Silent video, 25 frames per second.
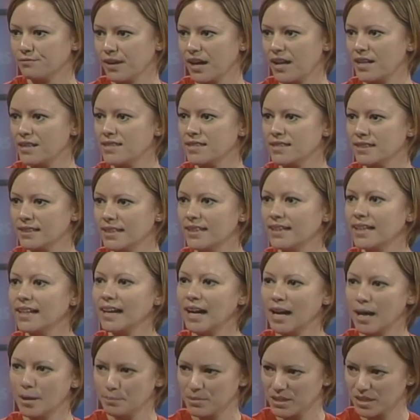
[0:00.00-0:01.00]
funds leading
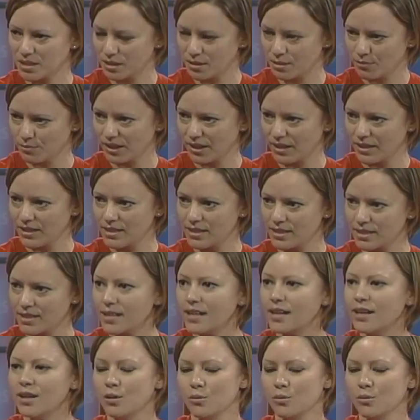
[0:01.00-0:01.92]
up to the race,